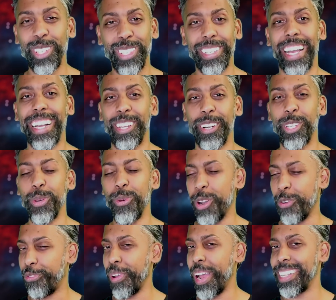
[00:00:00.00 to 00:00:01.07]
Looks like they're doing
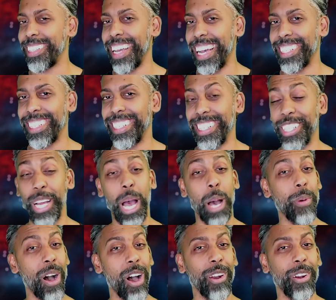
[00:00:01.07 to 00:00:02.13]
a fantastic
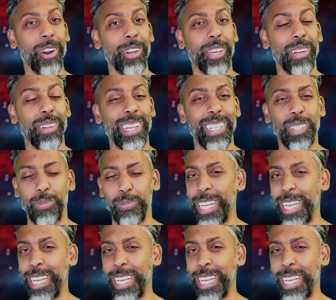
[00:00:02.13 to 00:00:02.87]
job on Hercules.